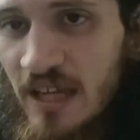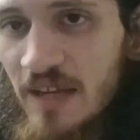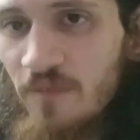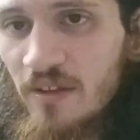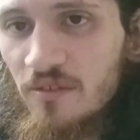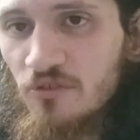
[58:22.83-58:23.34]
the
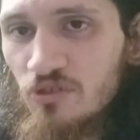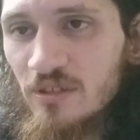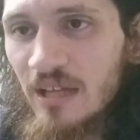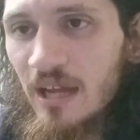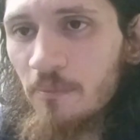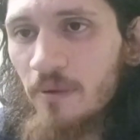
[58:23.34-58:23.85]
Evolution
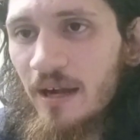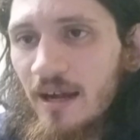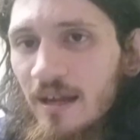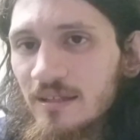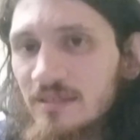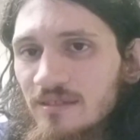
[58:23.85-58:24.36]
deck
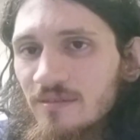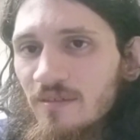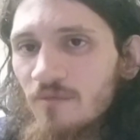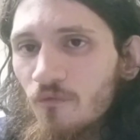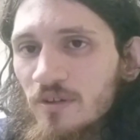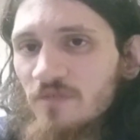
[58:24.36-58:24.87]
box
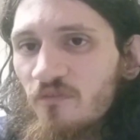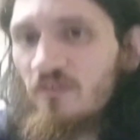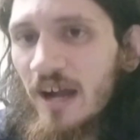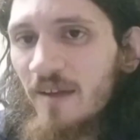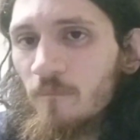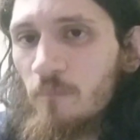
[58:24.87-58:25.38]
was
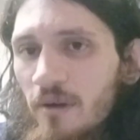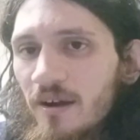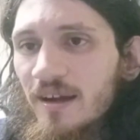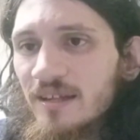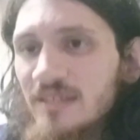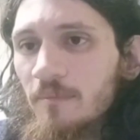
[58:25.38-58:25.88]

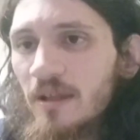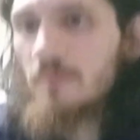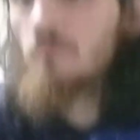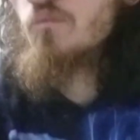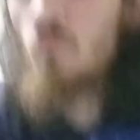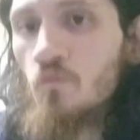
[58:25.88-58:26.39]
$5. I'm like,
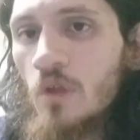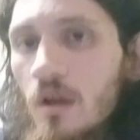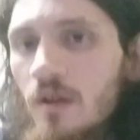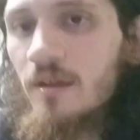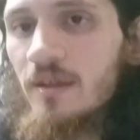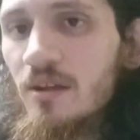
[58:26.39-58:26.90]

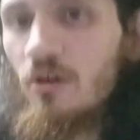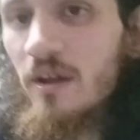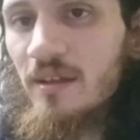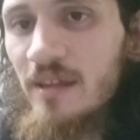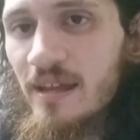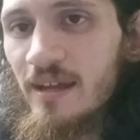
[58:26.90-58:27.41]
you know
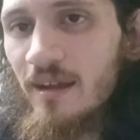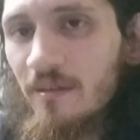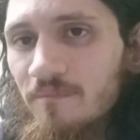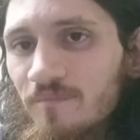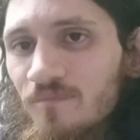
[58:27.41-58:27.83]
what, yeah.